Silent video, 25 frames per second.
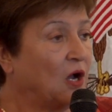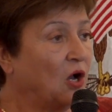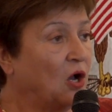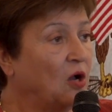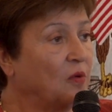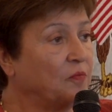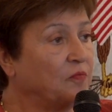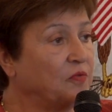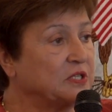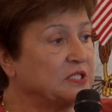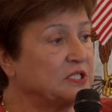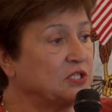
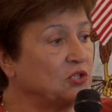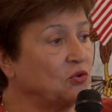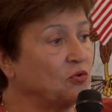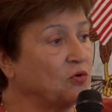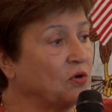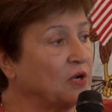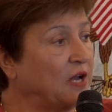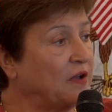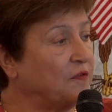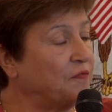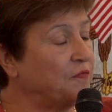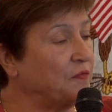Obviously,
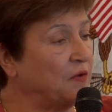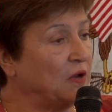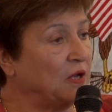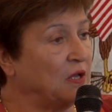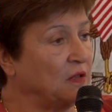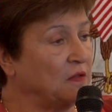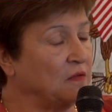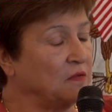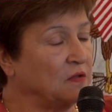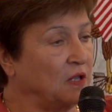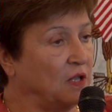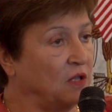you have
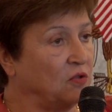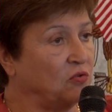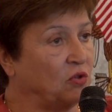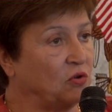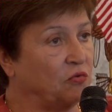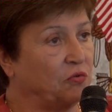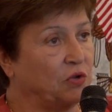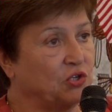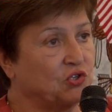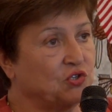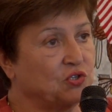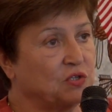
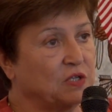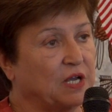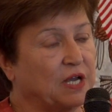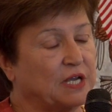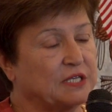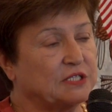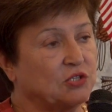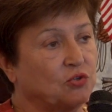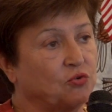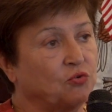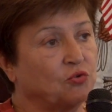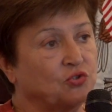the region
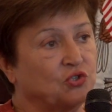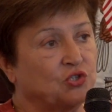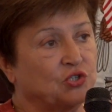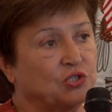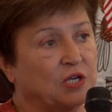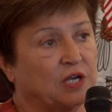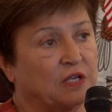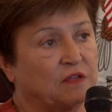has huge